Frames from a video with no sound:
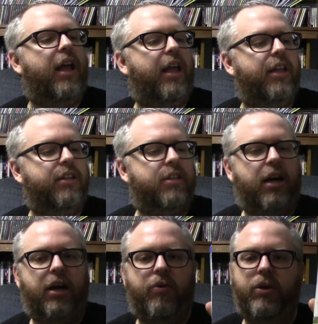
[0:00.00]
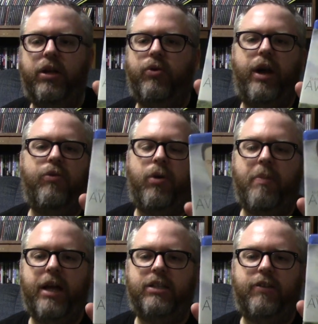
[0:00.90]
And a uh, really great
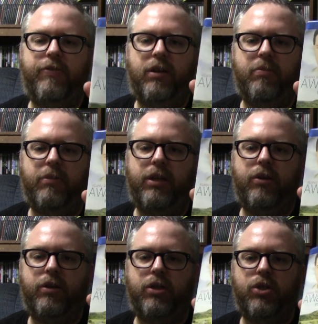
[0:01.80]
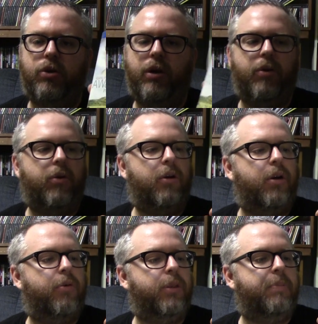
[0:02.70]
romantic film that you can enjoy
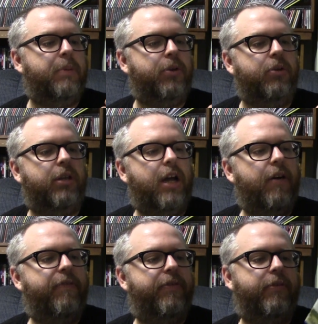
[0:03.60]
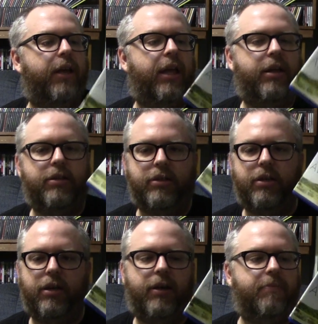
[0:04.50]
uh, with the people you love. And
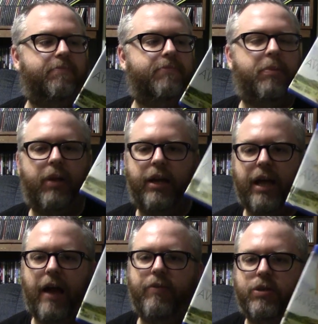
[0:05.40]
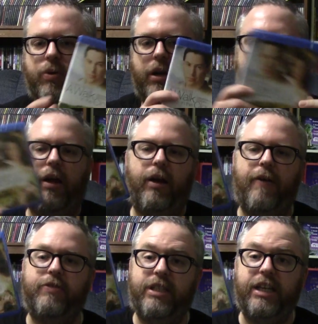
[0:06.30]
um, I'm glad to have this one. And I
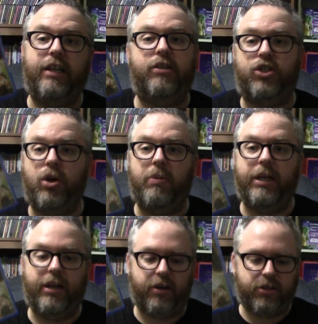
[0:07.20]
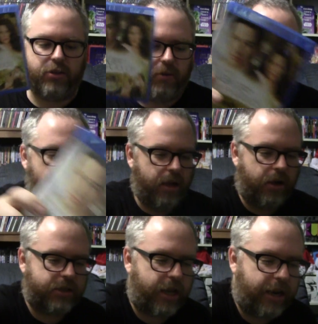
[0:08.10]
haven't seen it in so many years, so
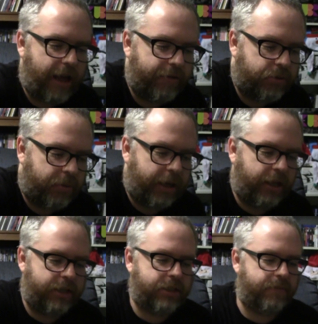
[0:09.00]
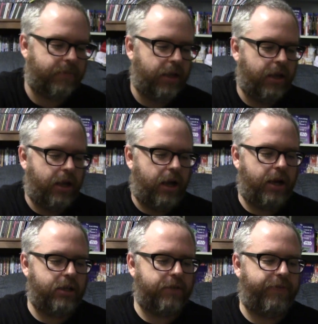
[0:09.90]
excited to have this one in my collection.
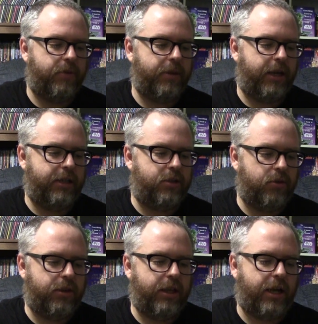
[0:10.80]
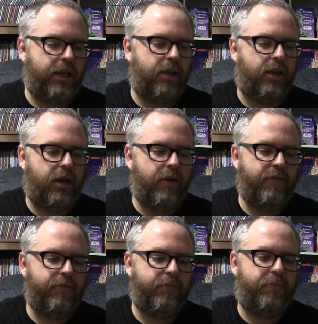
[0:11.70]
Uh, here's a film that I don't think I
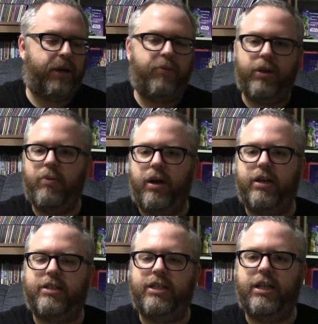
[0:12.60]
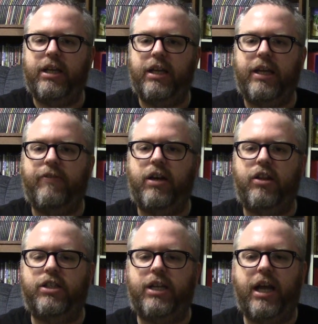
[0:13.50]
love, but I really wanted to see it again, give it
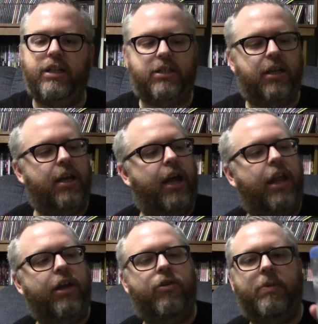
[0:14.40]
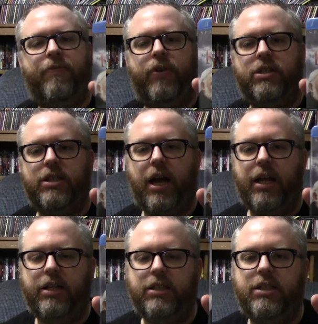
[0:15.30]
another chance. And that would be First
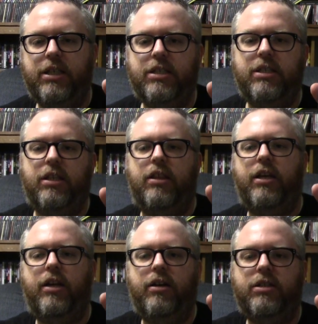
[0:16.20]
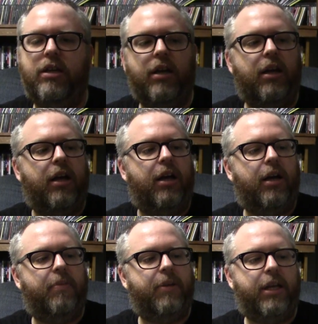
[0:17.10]
Night. I did see this in the theaters.
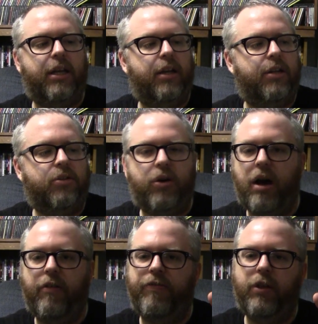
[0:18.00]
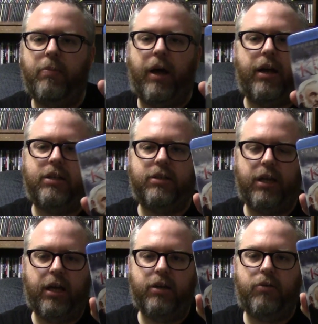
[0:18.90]
Um, again, I don't know how I feel about it.
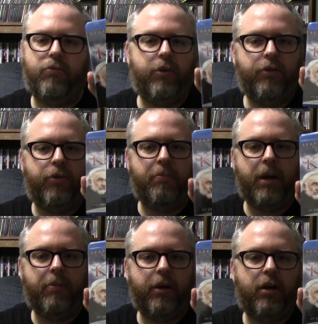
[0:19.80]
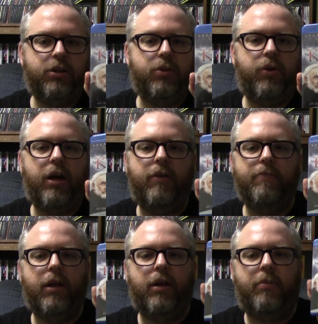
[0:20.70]
I don't really remember it all too
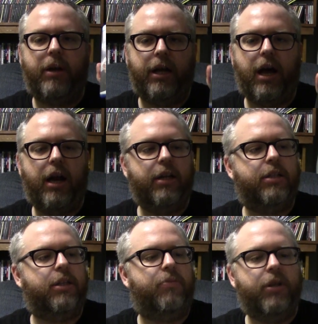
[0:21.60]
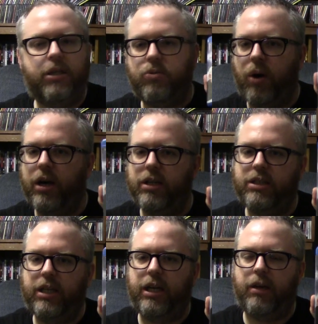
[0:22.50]
well, but I got it because I really just wanted to
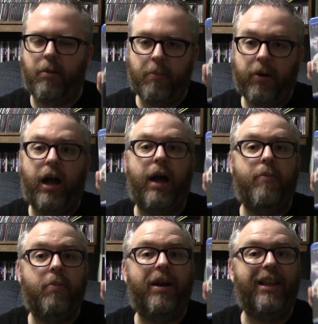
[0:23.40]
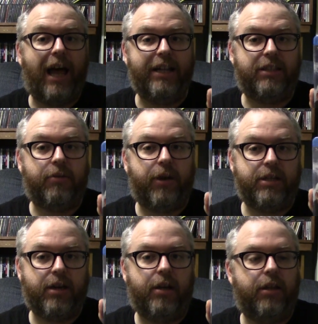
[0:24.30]
see it again. I remember, I remember I liked it when
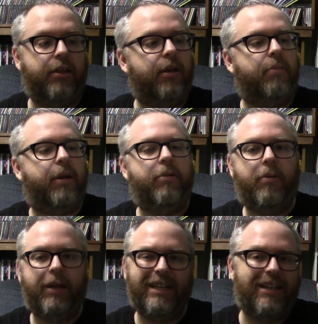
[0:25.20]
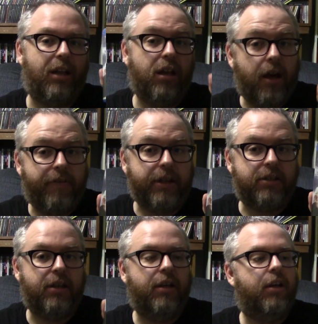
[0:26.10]
I saw it in the theater, but I remember I didn't love it.